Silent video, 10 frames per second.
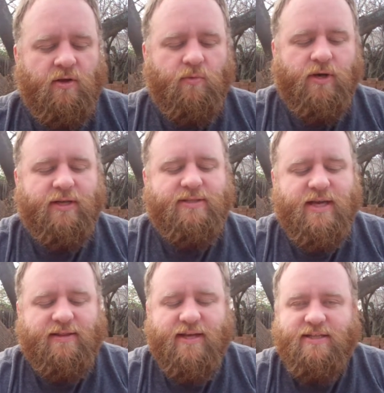We're going to
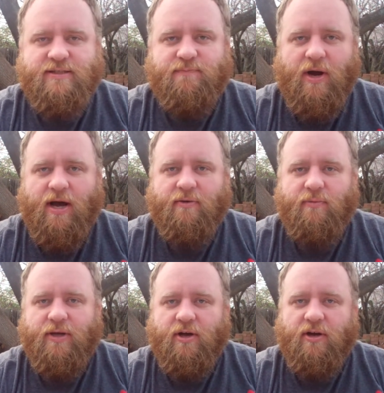take that spot,
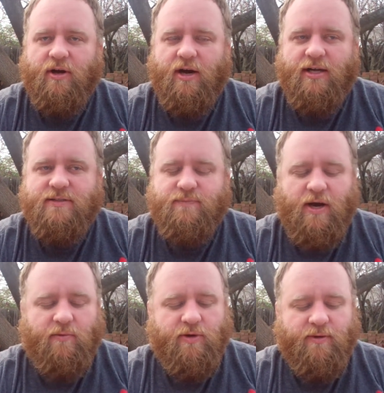we call it a hot
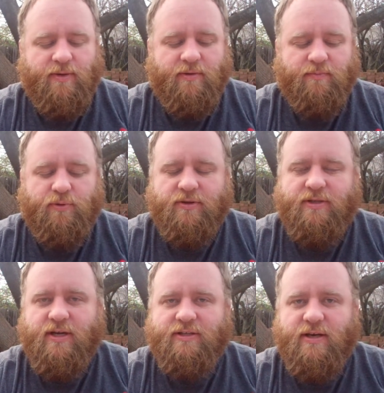spot, we're going to be able to put
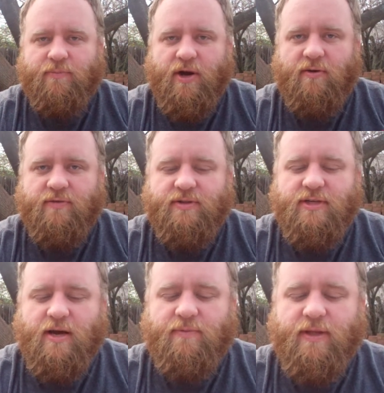duct tape right over the
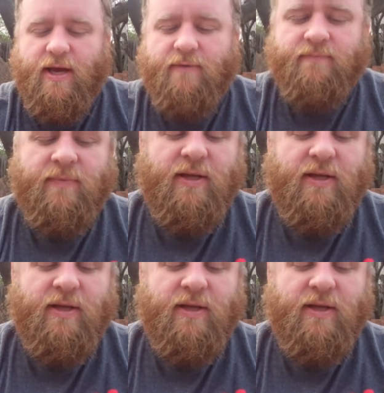top of that.